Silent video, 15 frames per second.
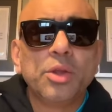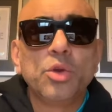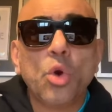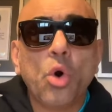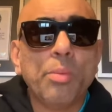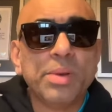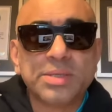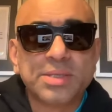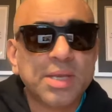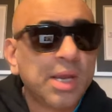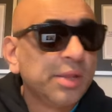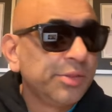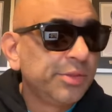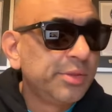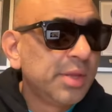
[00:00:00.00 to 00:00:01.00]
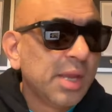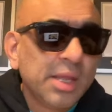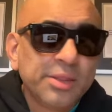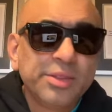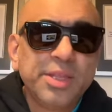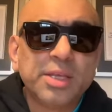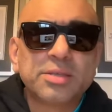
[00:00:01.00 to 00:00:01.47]
Gomez
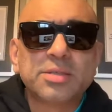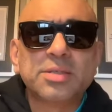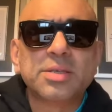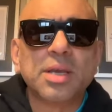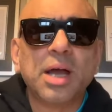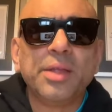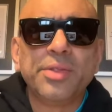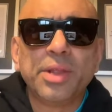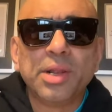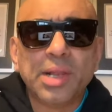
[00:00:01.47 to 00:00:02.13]
this and the